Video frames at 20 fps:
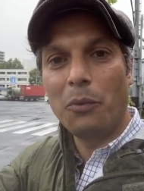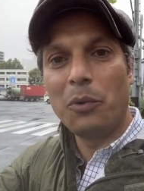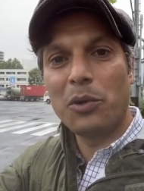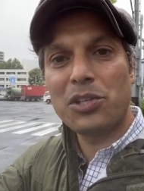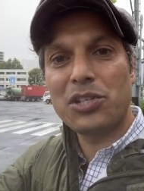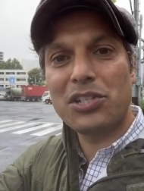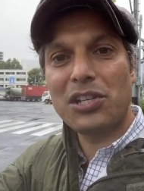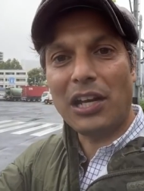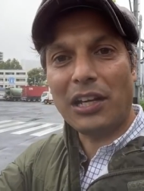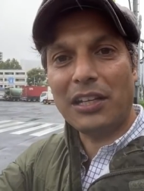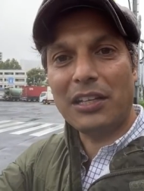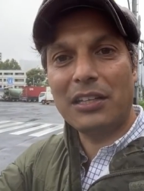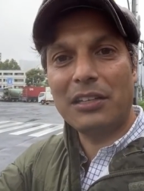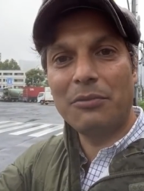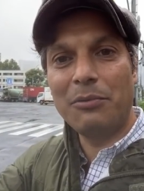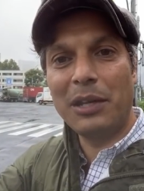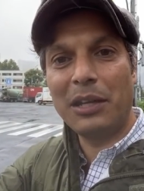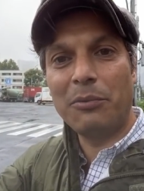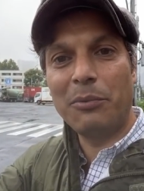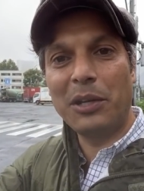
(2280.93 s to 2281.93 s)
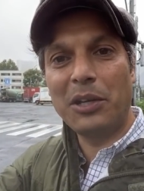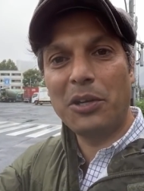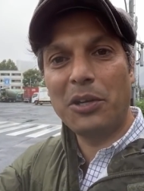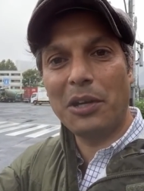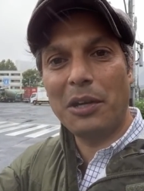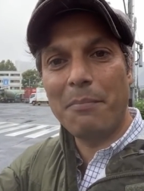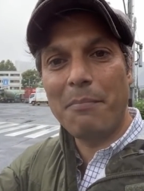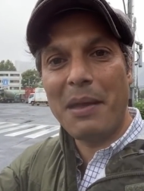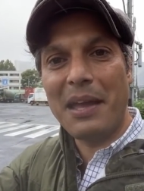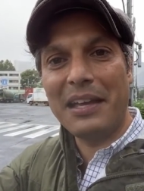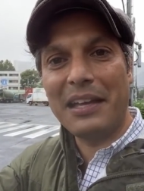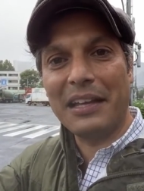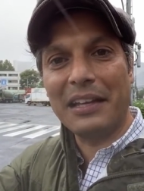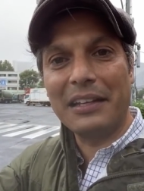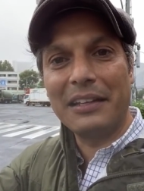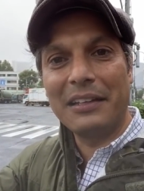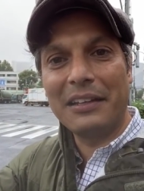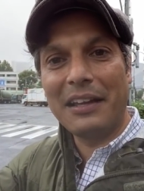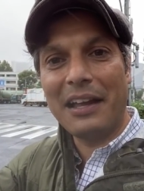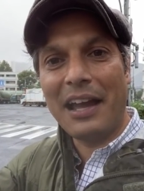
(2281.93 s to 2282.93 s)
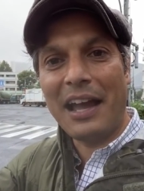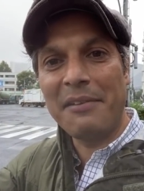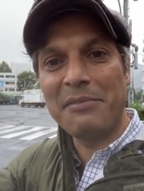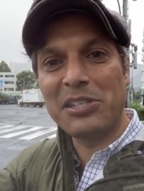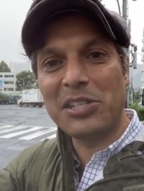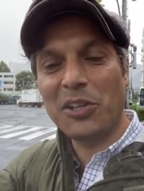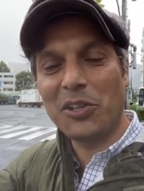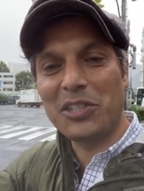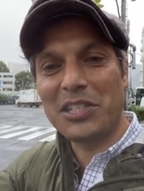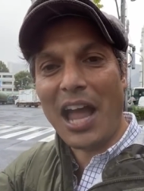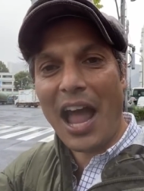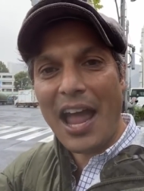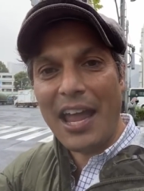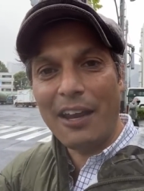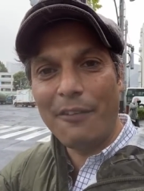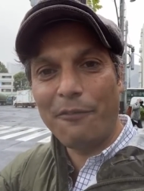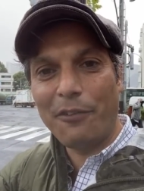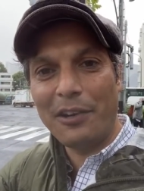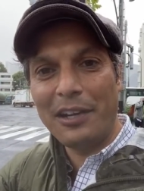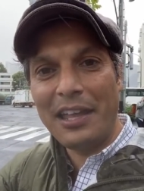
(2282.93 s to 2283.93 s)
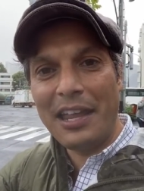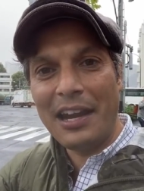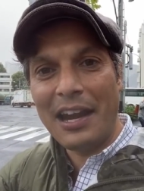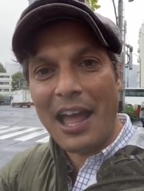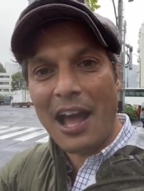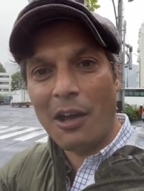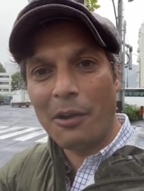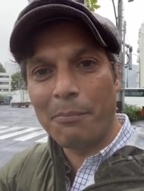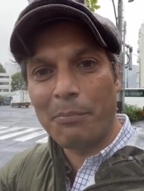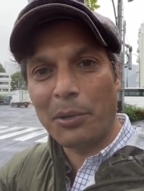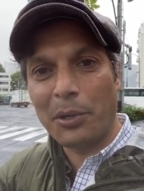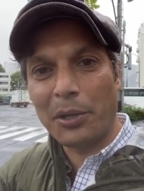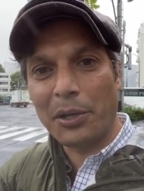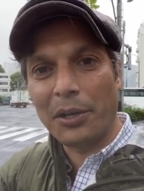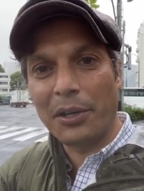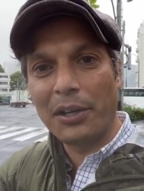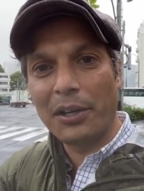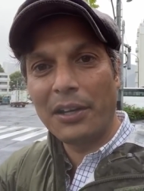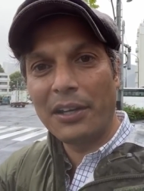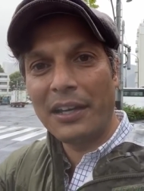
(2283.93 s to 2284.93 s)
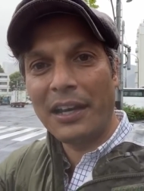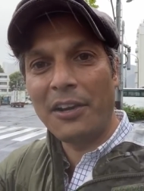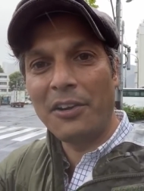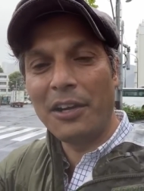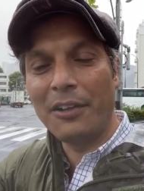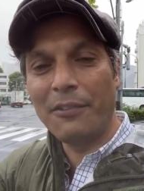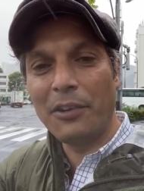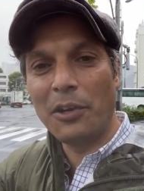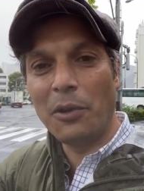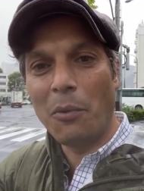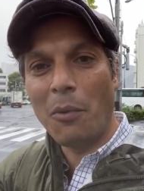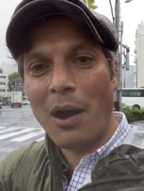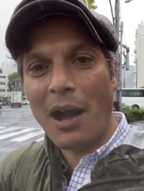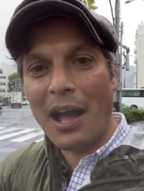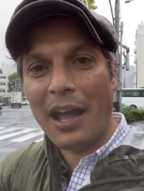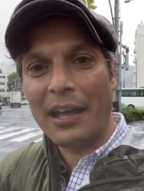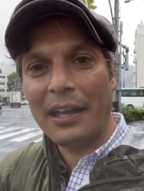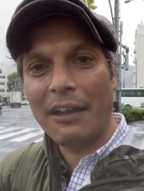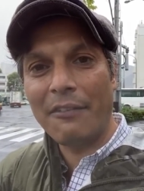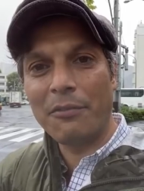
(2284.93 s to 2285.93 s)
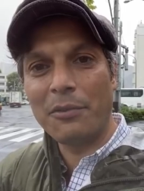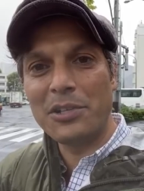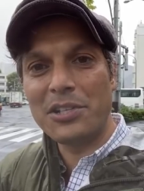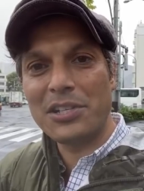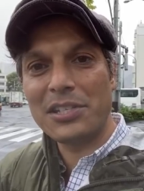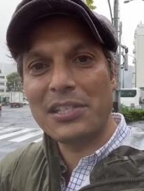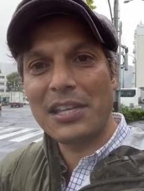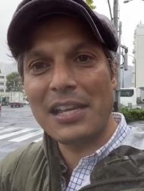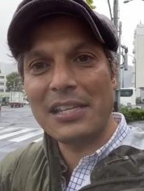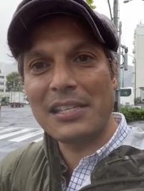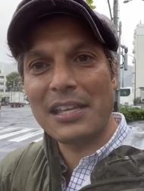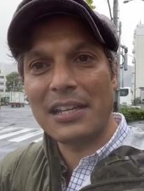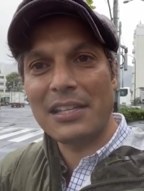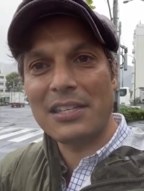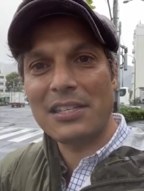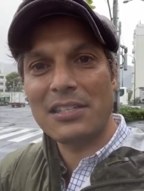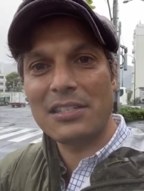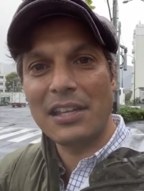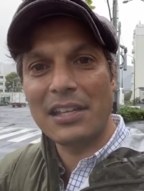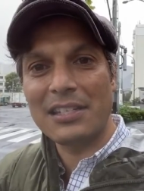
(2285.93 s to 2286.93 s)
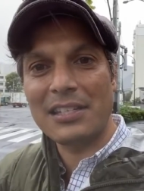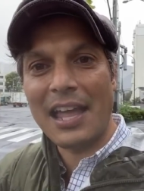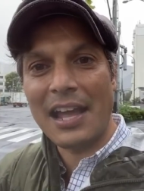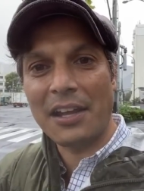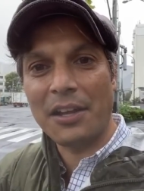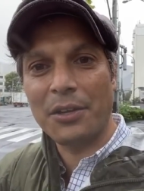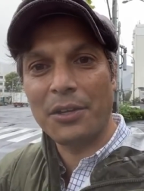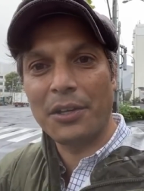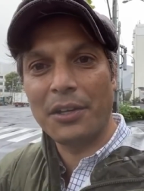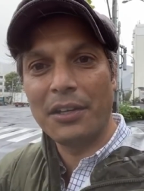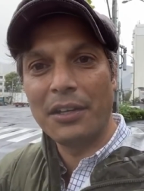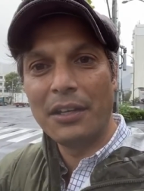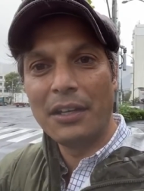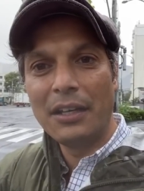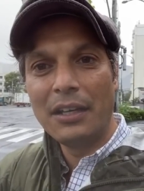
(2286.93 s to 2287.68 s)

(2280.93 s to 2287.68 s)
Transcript: we're stuck. We couldn't make it. I'm still dying for an In-N-Out burger, and I don't even know why. Everyone just says that it's that good.